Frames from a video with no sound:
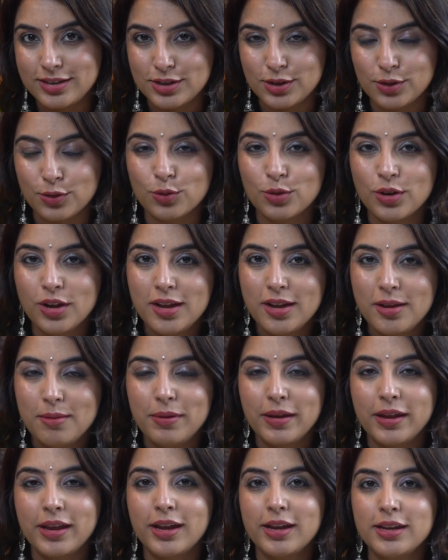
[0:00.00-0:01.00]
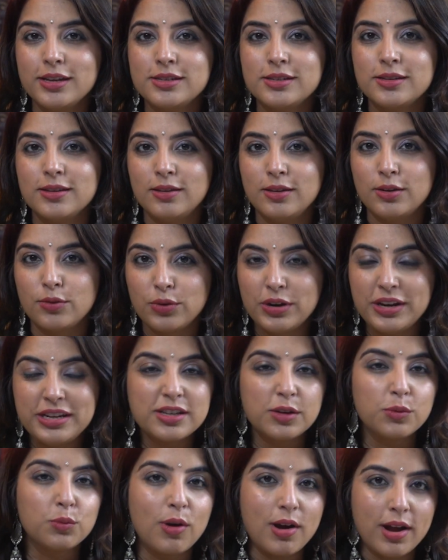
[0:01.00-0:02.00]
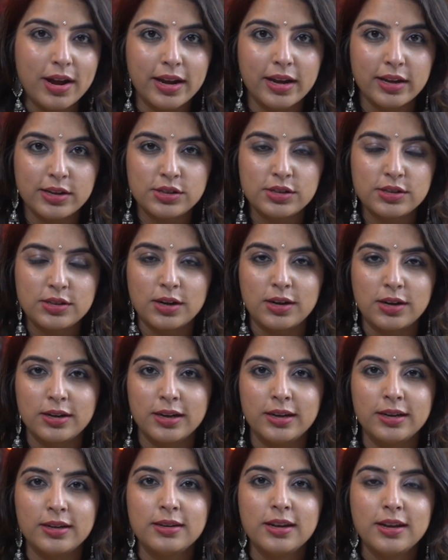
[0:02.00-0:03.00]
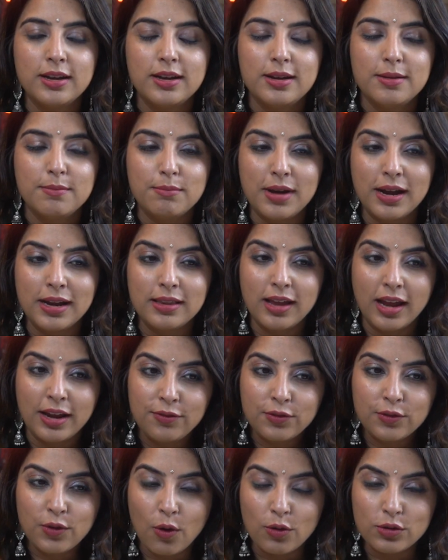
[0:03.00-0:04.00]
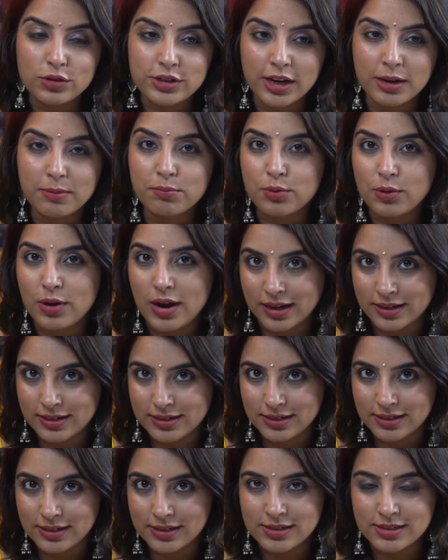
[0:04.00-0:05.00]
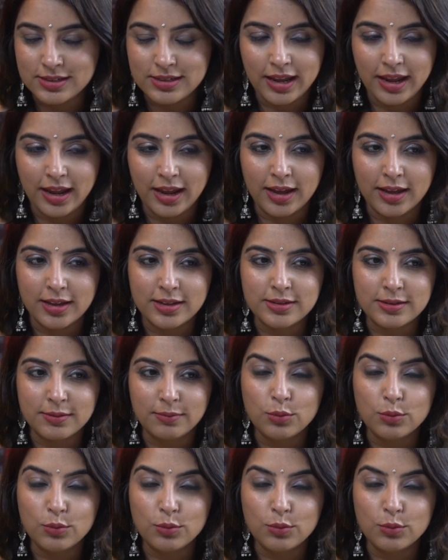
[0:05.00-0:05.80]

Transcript: do, because the reason why I started my life coaching practice and